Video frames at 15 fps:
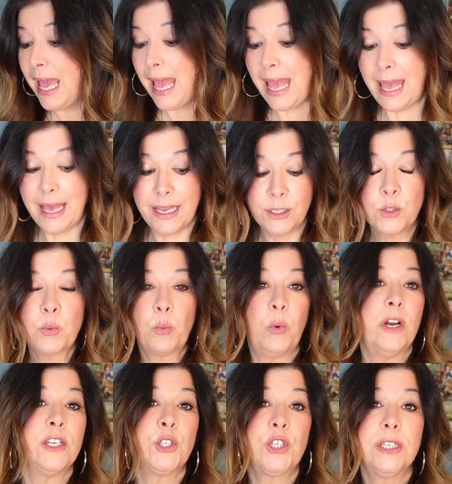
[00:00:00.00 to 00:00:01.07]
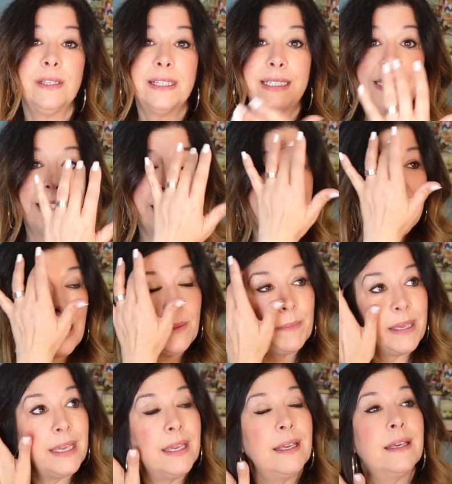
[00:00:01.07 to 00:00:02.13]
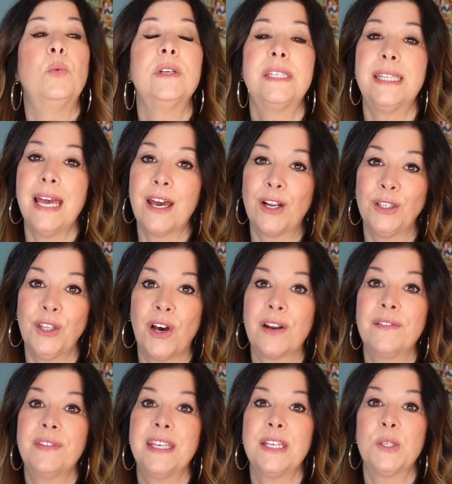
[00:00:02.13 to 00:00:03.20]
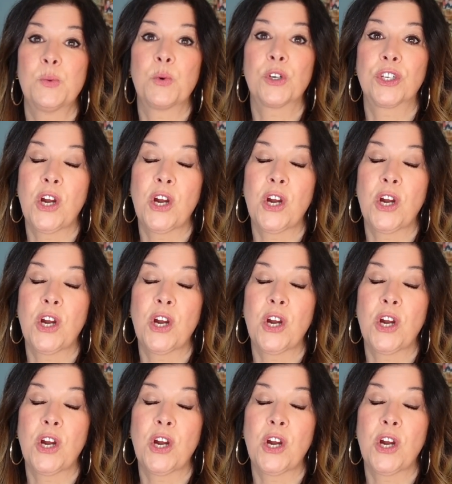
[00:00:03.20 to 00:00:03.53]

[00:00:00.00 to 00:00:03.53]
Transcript: And what Sheila did tell me was that a lot of these were